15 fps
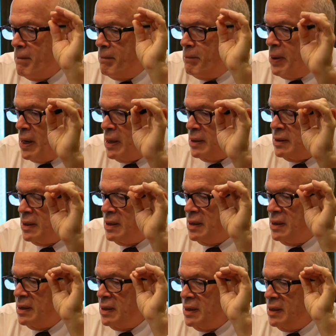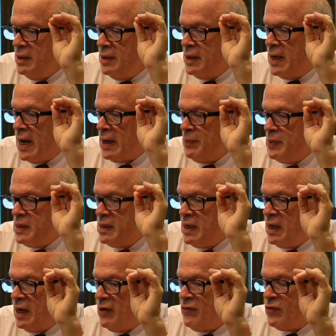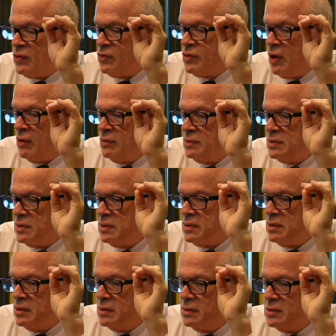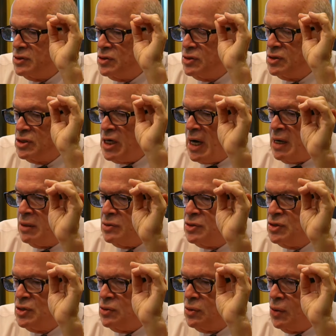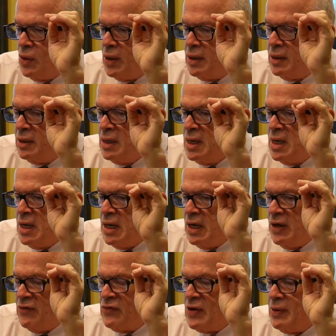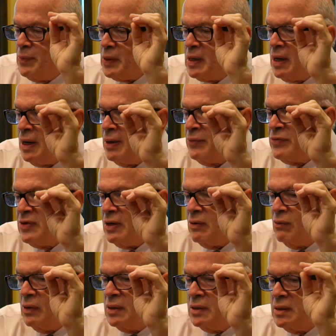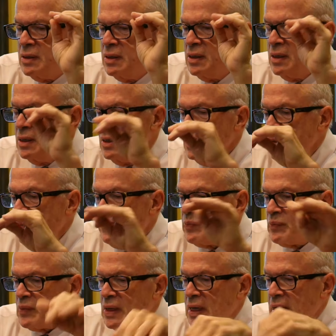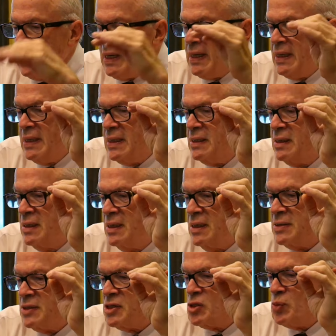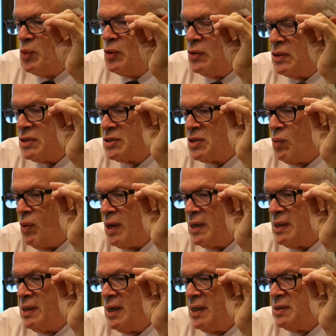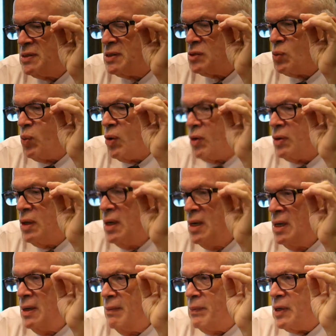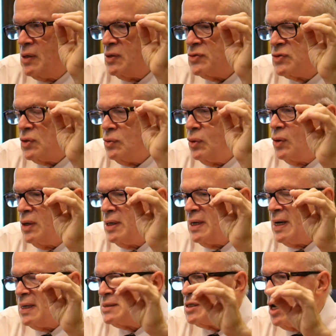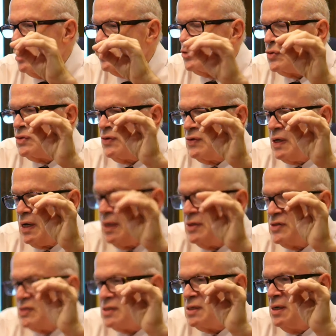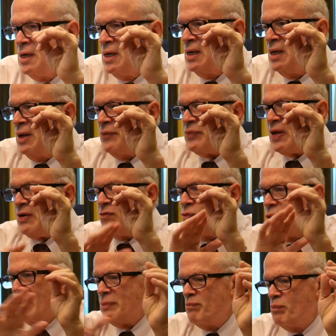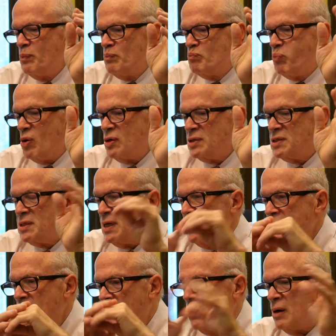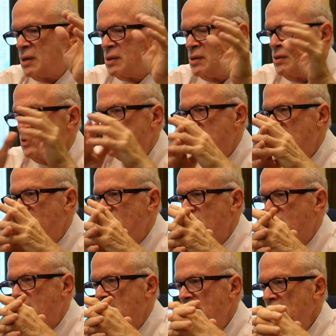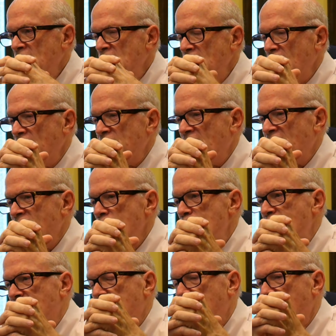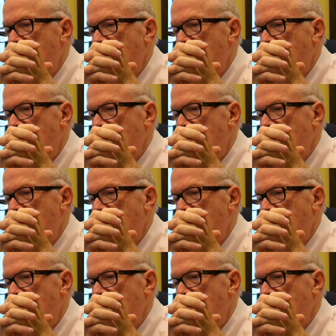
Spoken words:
but you got to be careful. Don't challenge your lawyer if there becomes a really heated dispute as to what a case is worth, because the lawyer has hundreds of cases. They've read books and articles and everything, and they have a better